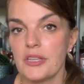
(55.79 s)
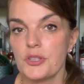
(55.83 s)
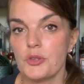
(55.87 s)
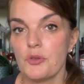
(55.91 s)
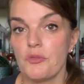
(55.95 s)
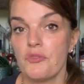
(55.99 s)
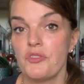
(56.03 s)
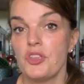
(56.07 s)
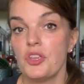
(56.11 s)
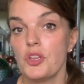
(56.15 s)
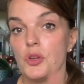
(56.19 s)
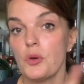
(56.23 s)
So
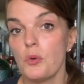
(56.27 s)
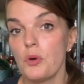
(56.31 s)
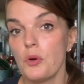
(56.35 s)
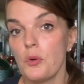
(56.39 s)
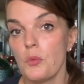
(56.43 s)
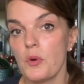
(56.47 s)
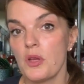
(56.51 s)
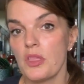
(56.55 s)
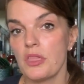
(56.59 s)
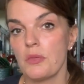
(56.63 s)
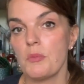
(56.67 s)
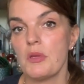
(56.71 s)
if you
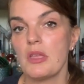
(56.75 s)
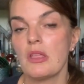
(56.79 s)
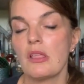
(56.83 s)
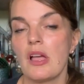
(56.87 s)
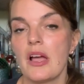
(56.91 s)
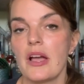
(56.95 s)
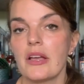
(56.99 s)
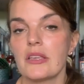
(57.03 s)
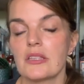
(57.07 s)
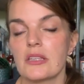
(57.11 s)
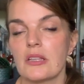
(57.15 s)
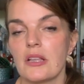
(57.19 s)
were with me
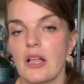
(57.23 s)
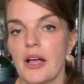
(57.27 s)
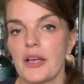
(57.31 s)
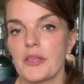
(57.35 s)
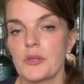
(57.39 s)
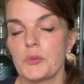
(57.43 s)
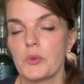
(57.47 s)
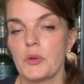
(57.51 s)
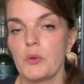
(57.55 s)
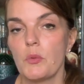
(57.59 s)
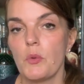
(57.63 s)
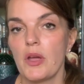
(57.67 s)
last
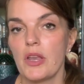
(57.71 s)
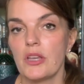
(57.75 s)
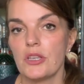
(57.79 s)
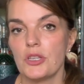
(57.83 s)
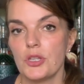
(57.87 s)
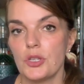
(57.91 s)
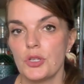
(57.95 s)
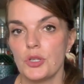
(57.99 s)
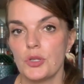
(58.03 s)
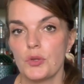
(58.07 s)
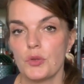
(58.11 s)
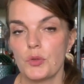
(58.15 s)
class, we
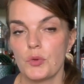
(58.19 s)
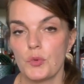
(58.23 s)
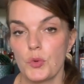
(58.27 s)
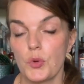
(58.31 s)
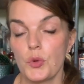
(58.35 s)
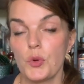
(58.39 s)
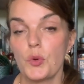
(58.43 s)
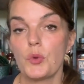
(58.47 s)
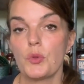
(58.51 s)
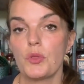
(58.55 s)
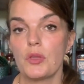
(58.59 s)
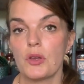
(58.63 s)
went
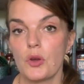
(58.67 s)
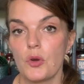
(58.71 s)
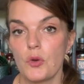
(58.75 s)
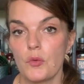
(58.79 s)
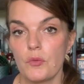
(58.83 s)
through